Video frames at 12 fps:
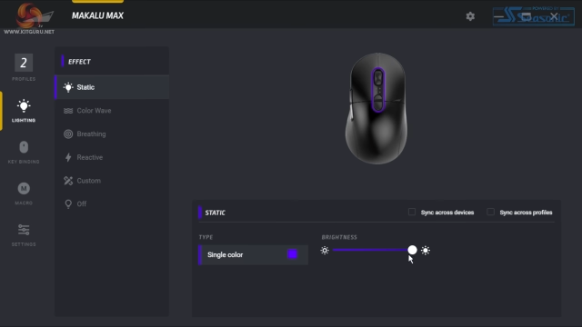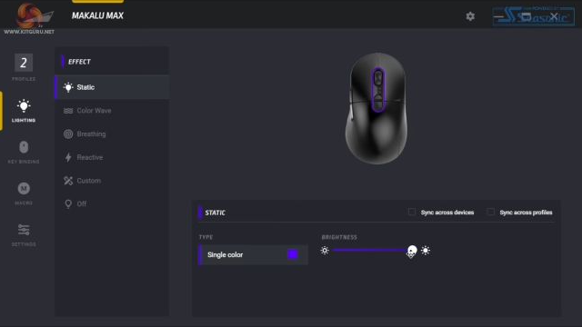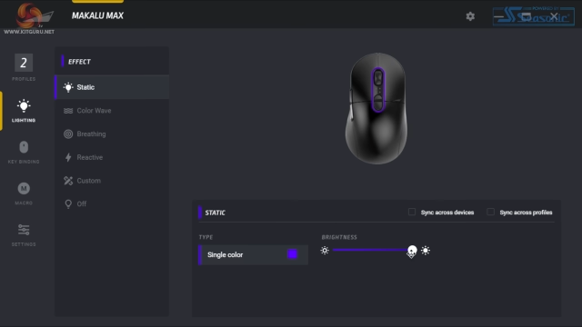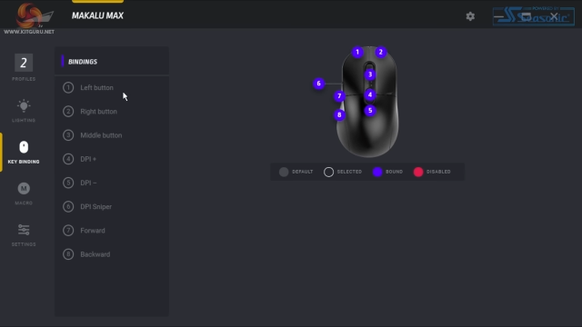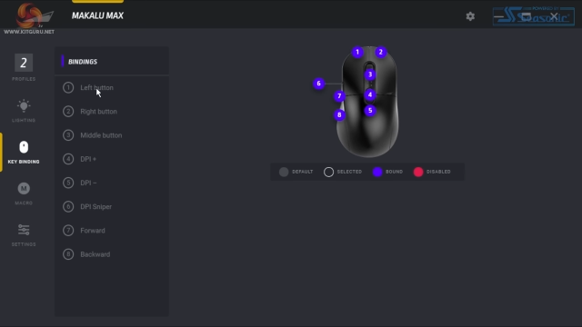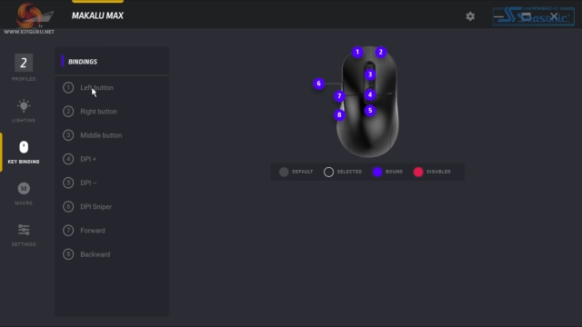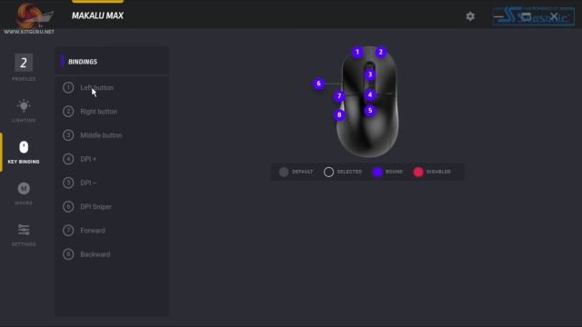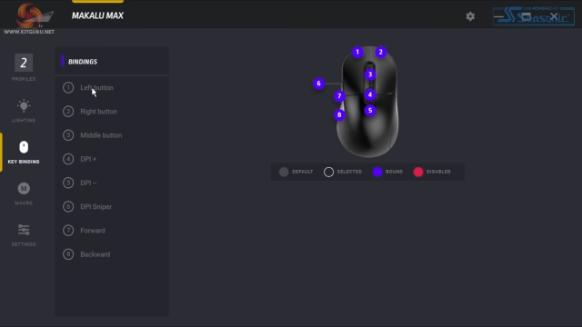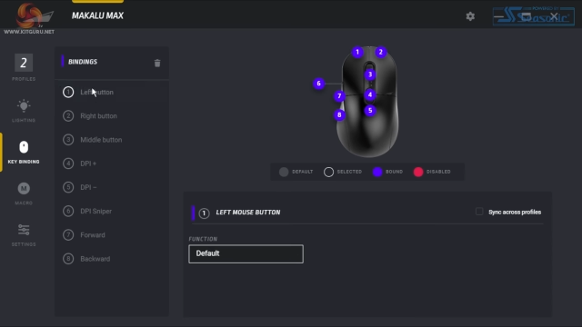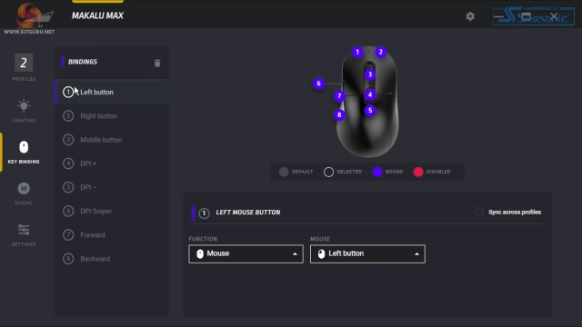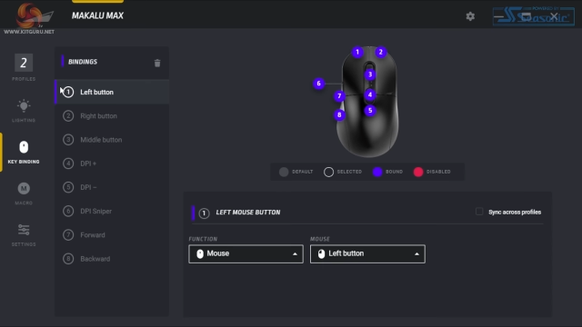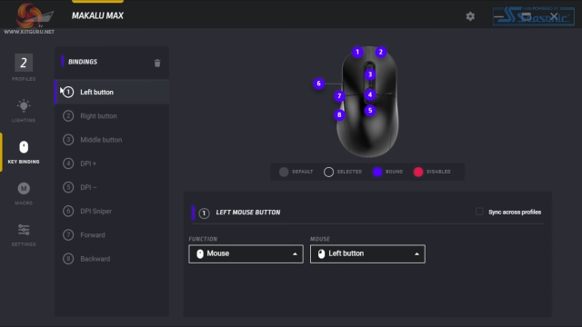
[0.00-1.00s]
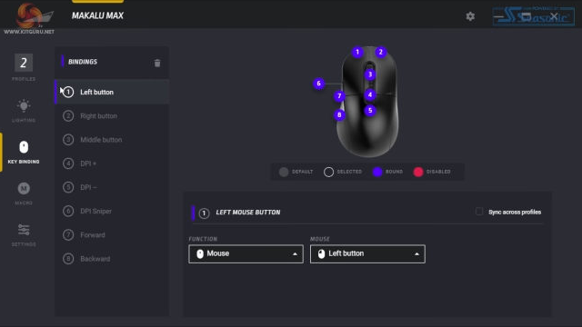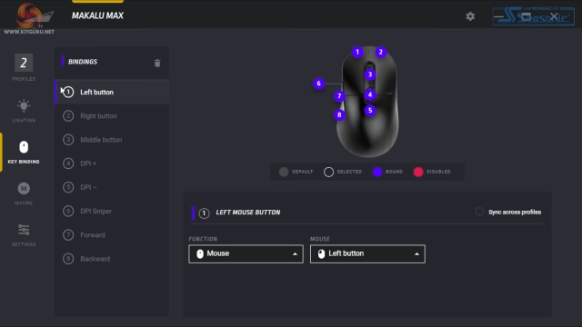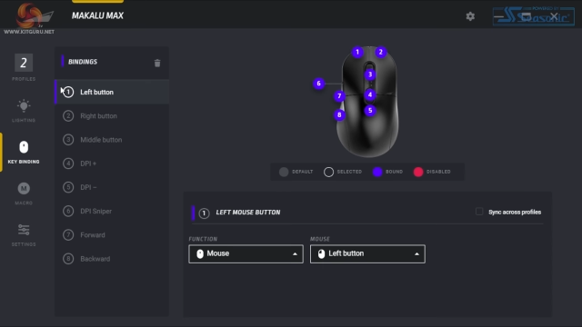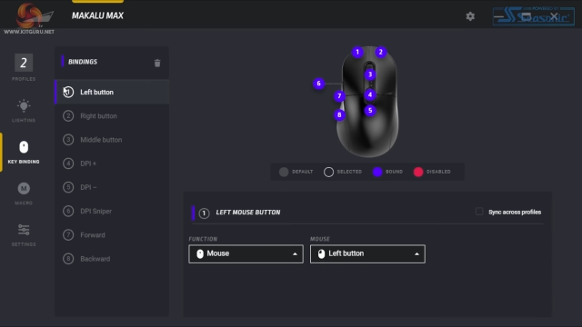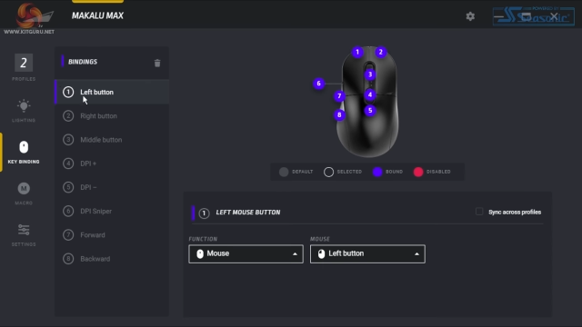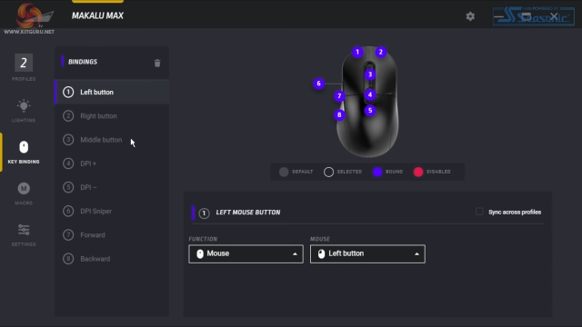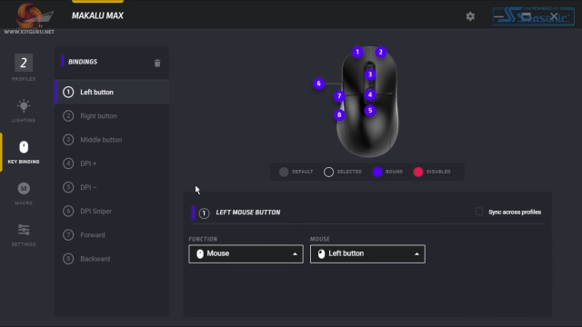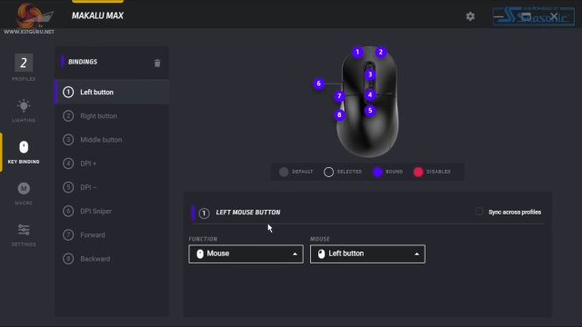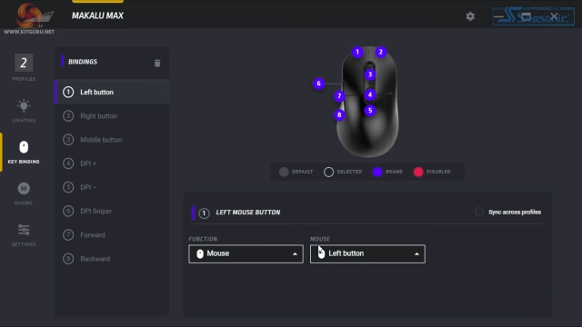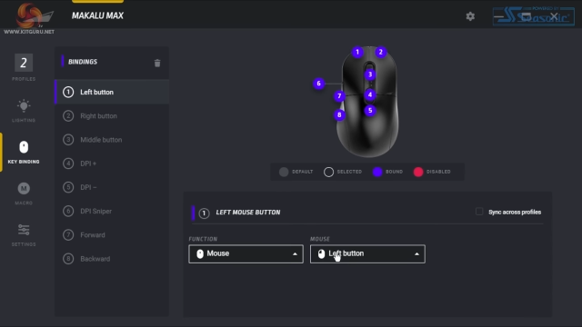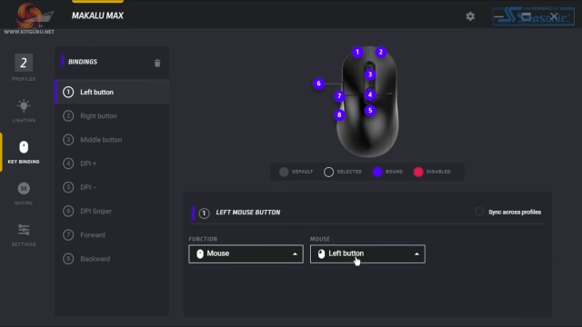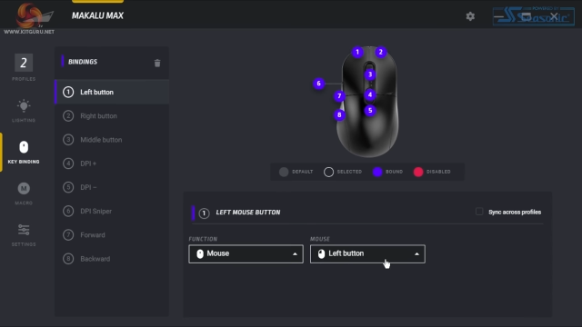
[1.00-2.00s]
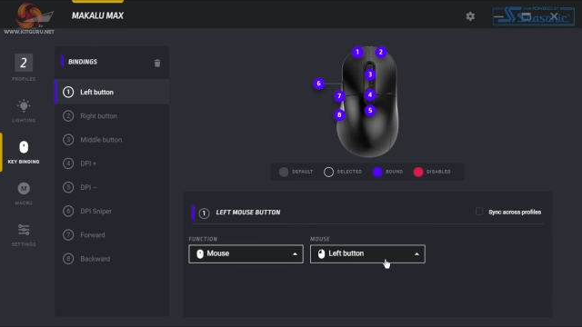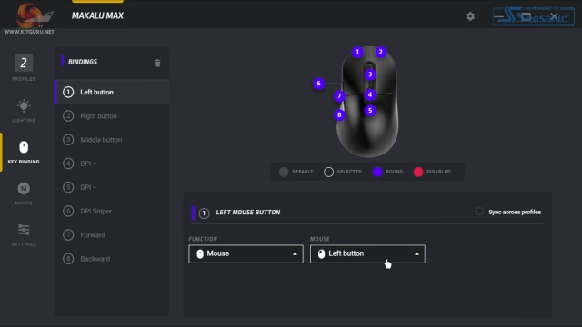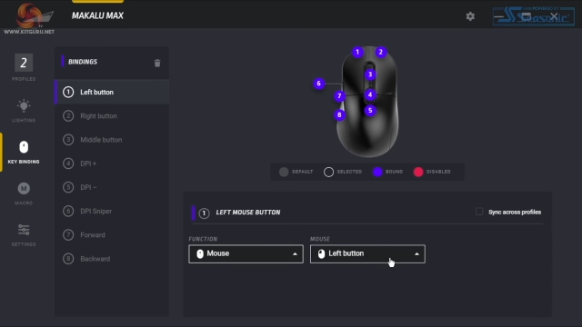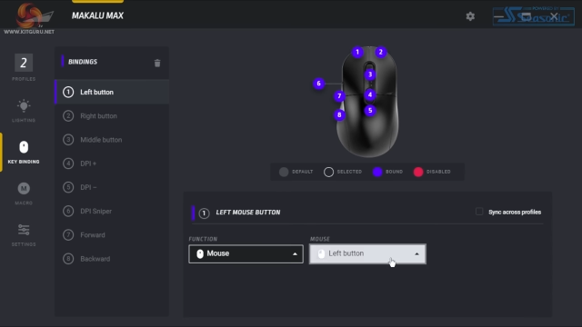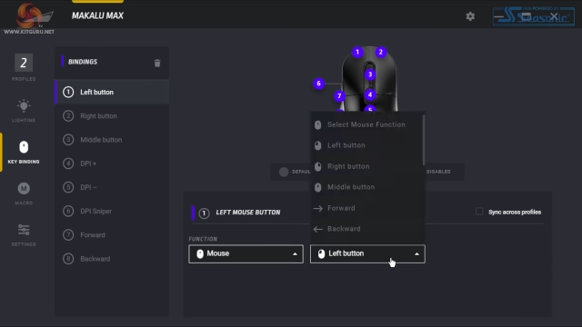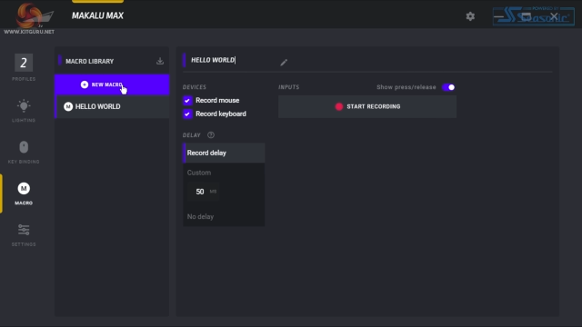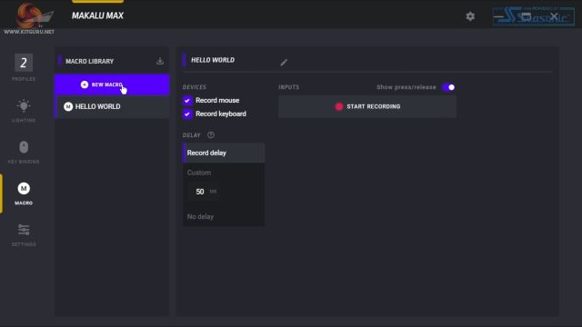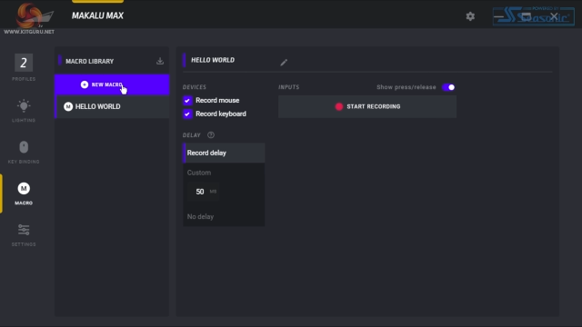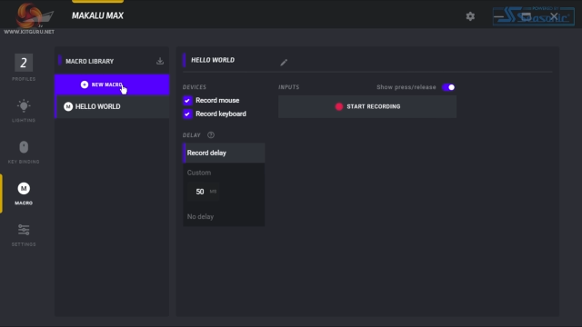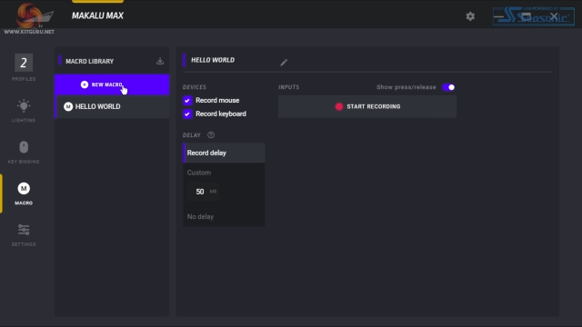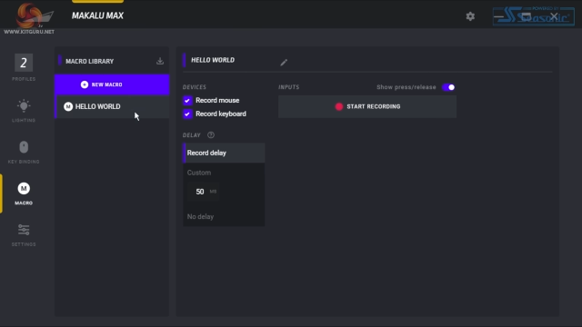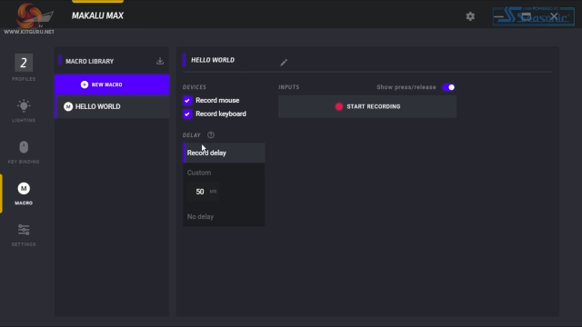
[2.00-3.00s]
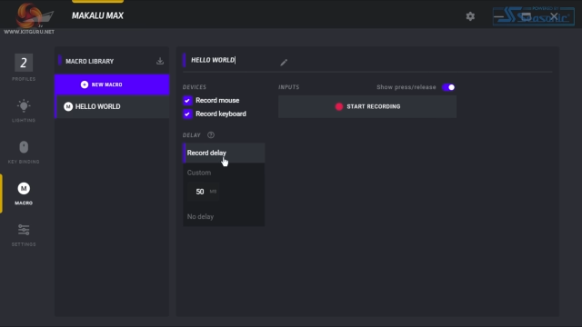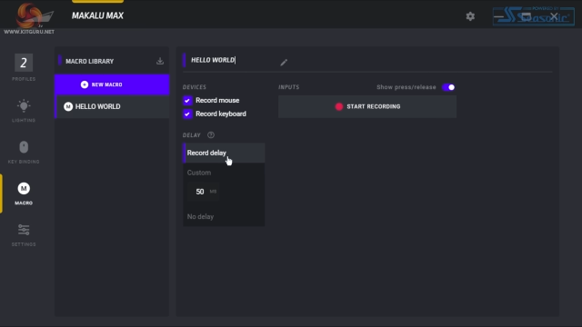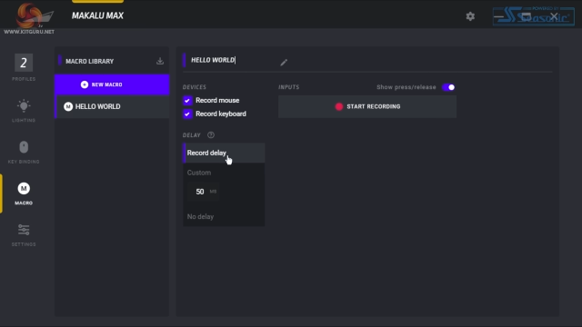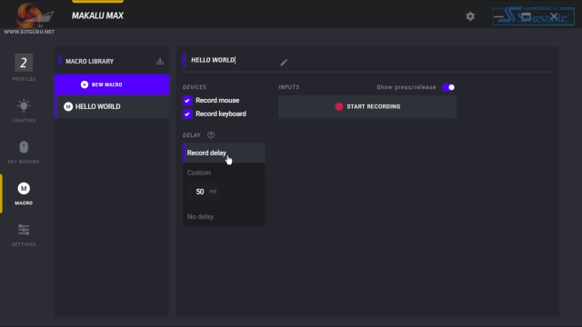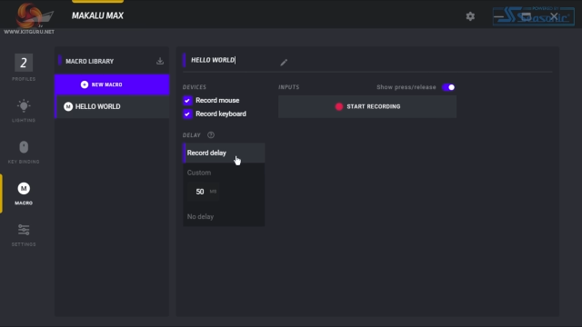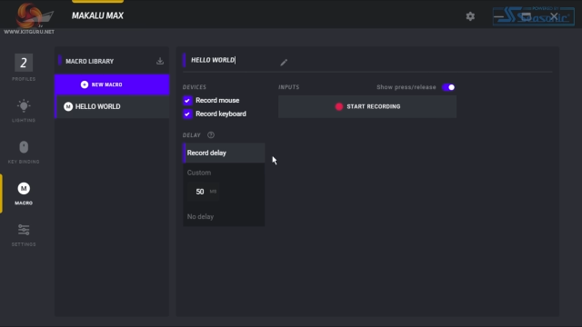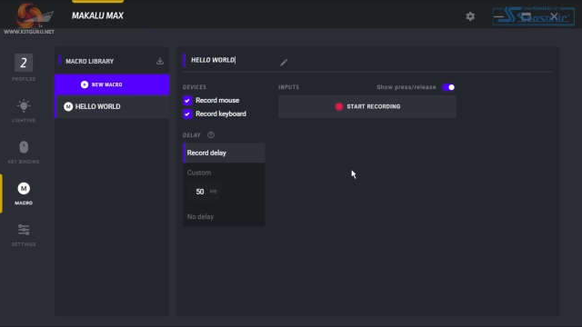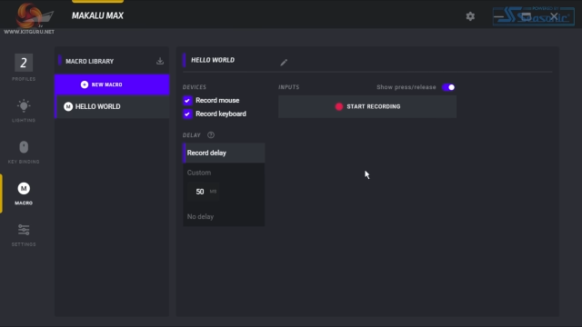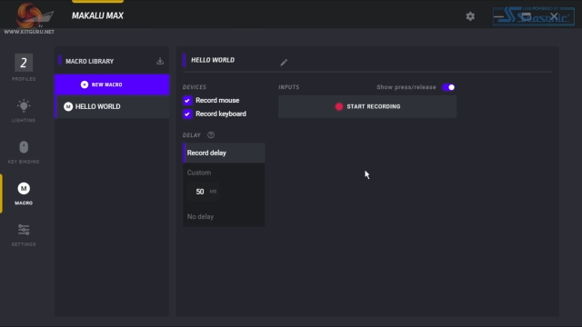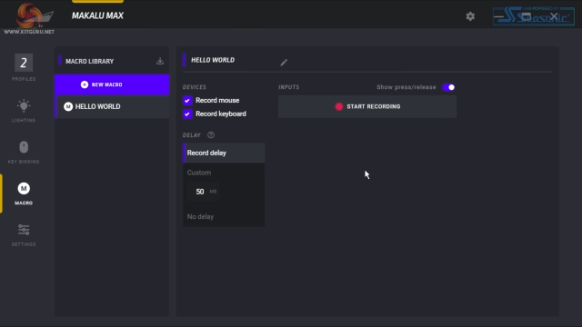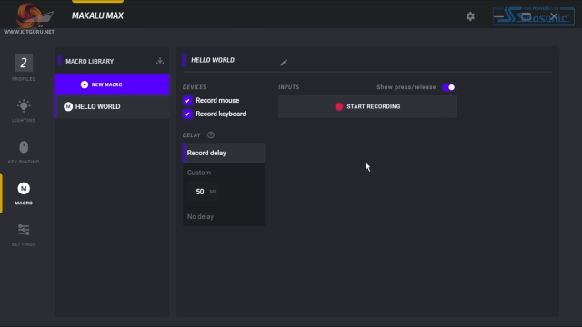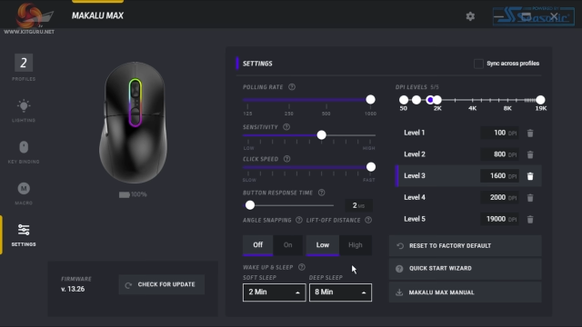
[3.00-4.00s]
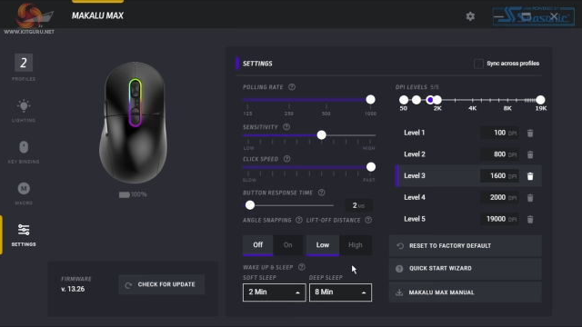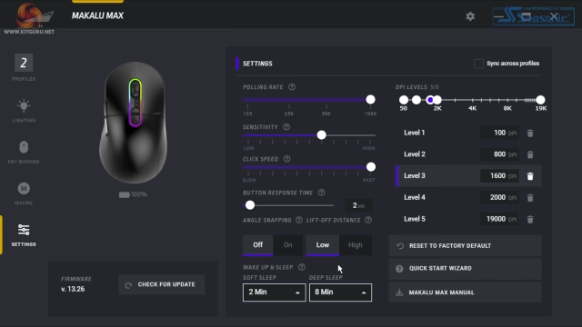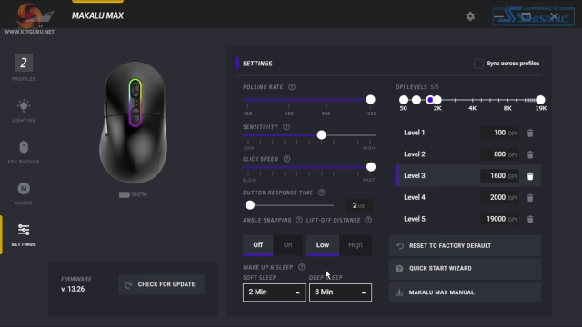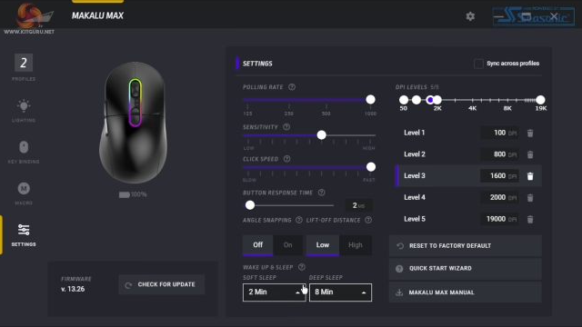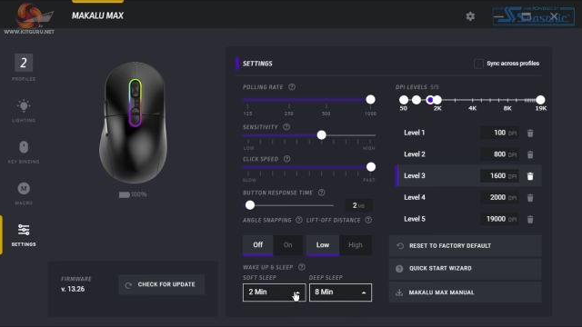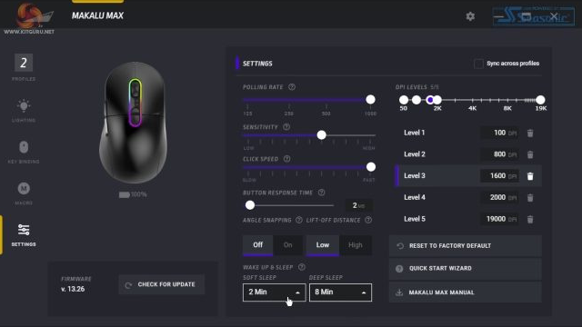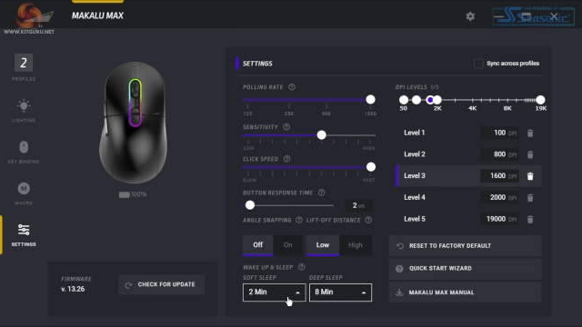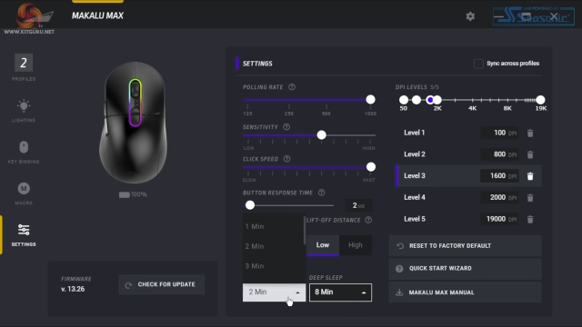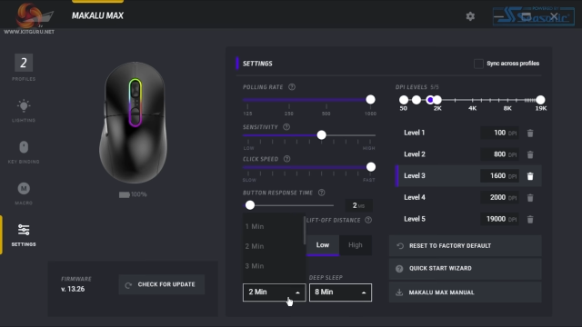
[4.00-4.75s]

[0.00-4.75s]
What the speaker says: No face is visible, so there are no lips to read.